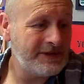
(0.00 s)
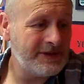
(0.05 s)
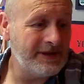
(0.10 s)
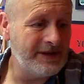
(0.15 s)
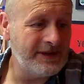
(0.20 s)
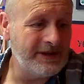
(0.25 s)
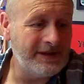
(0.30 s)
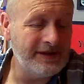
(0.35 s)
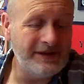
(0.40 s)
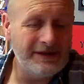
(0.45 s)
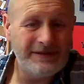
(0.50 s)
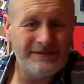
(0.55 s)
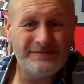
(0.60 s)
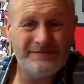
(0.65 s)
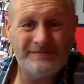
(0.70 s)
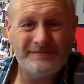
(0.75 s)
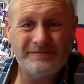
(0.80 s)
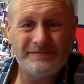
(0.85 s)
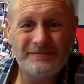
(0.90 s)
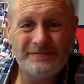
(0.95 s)
Uh,
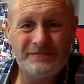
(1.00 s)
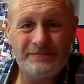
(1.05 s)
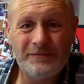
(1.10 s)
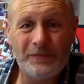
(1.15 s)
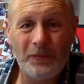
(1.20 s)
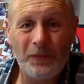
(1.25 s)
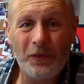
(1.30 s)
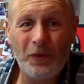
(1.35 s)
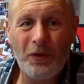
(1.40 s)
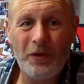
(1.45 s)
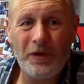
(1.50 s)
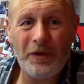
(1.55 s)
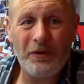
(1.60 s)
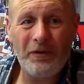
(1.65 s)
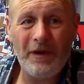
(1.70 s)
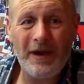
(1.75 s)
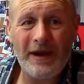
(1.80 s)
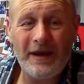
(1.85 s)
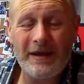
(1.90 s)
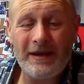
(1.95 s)
I'm going
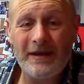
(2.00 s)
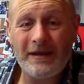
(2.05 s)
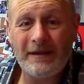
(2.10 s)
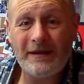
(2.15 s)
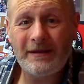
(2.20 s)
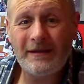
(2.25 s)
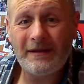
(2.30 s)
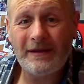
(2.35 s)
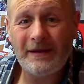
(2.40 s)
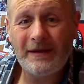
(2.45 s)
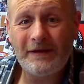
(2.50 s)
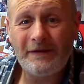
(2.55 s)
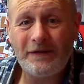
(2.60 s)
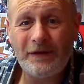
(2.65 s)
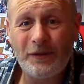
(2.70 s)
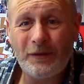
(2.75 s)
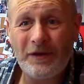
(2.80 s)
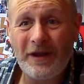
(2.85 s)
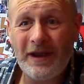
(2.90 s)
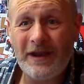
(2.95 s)
away in a
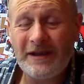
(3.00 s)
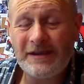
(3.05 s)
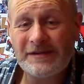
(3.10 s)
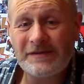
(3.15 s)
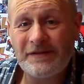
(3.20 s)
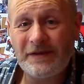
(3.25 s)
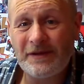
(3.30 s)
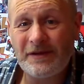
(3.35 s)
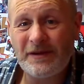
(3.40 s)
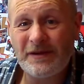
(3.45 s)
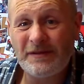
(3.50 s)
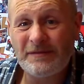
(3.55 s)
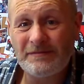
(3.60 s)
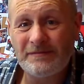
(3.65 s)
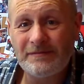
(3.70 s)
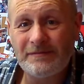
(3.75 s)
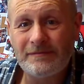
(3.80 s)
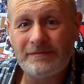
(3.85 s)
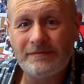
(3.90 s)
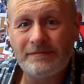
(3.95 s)
few days for a,
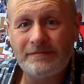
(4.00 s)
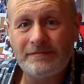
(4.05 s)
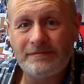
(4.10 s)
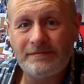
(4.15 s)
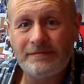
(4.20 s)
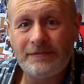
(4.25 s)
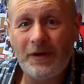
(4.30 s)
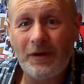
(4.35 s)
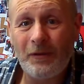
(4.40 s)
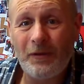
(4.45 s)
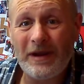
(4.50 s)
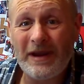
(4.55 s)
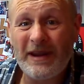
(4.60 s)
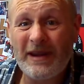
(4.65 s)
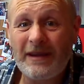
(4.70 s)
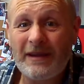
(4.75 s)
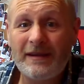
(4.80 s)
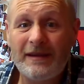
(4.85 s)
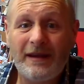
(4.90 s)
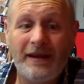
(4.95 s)
a
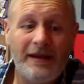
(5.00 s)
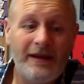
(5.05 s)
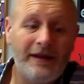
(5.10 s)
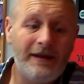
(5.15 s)
week.